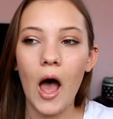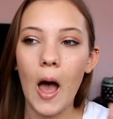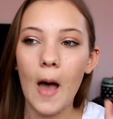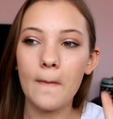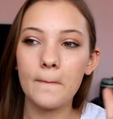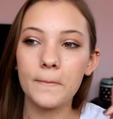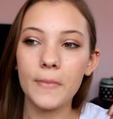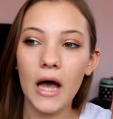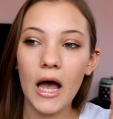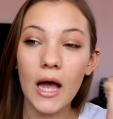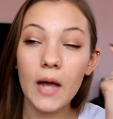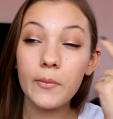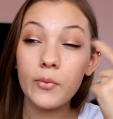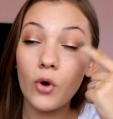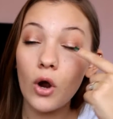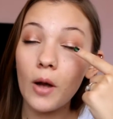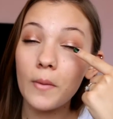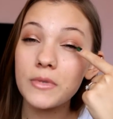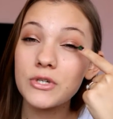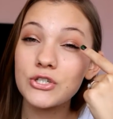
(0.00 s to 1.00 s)
But I
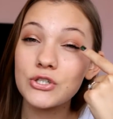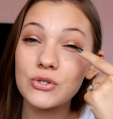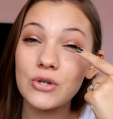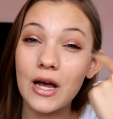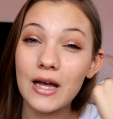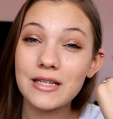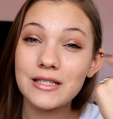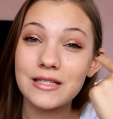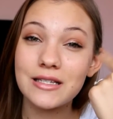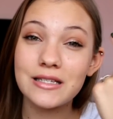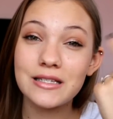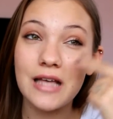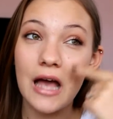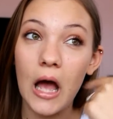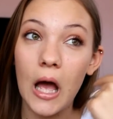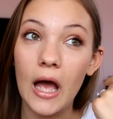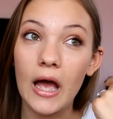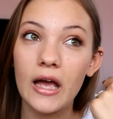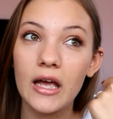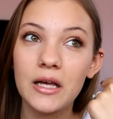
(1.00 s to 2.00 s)
promised you guys this
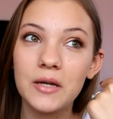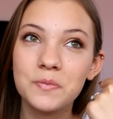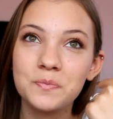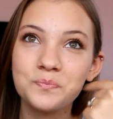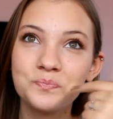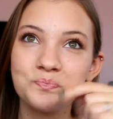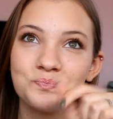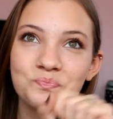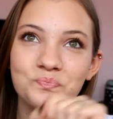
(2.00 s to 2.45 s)
eye